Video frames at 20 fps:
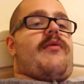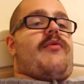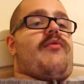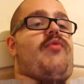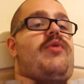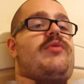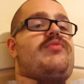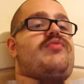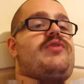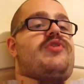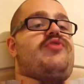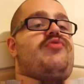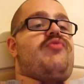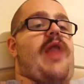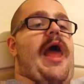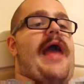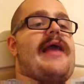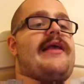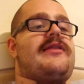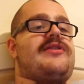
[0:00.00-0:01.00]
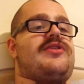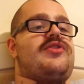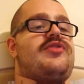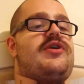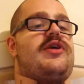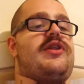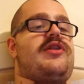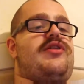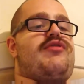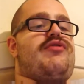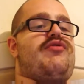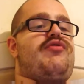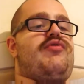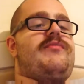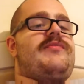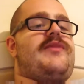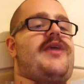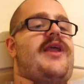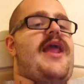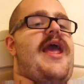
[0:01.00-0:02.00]
What would you like to
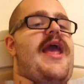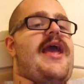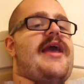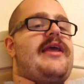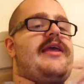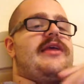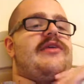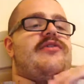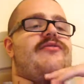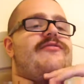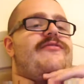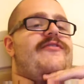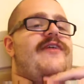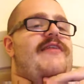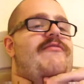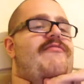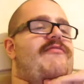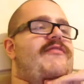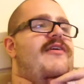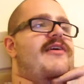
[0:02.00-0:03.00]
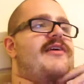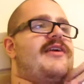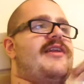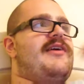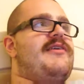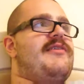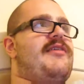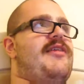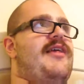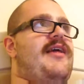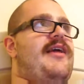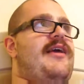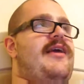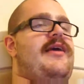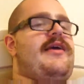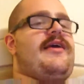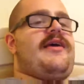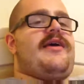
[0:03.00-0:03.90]
consume today, you fat fuck?" And I'll say,